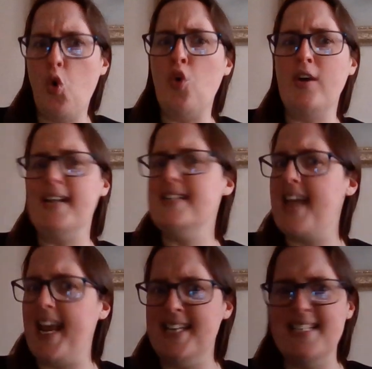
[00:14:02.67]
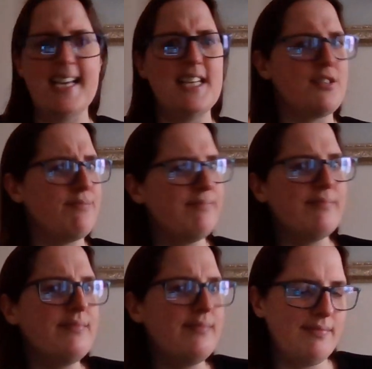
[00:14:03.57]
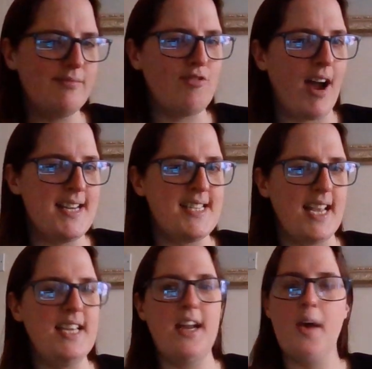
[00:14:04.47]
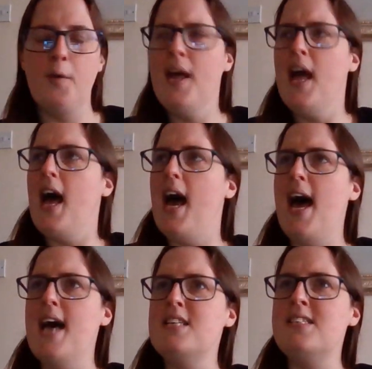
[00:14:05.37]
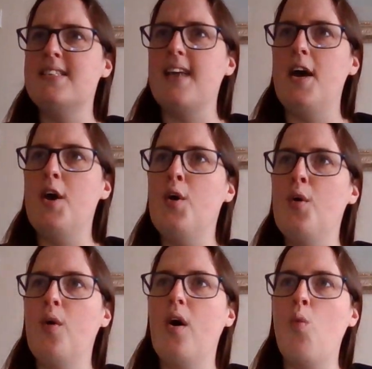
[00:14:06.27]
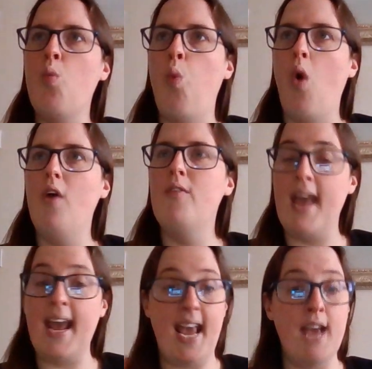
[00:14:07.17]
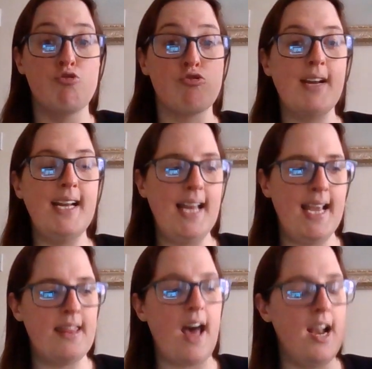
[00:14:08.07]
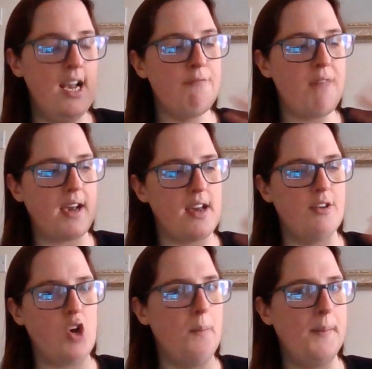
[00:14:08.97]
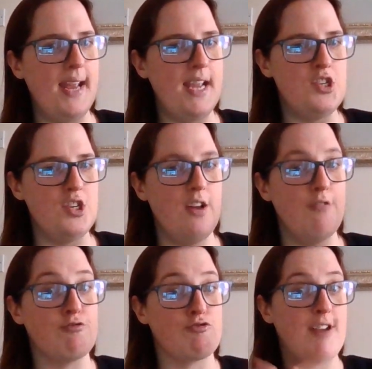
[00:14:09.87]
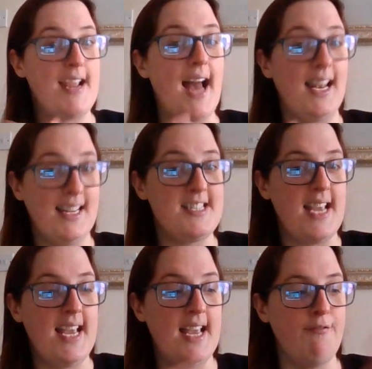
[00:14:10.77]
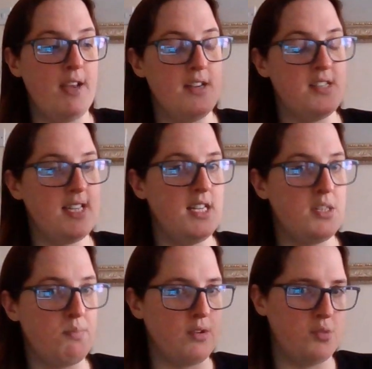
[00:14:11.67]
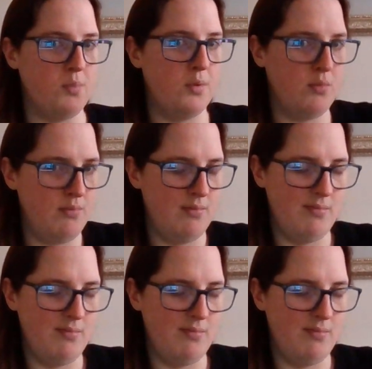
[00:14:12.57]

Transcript: orientated. Right, you know, so what it really, that I love that kind of combination of reality versus possible,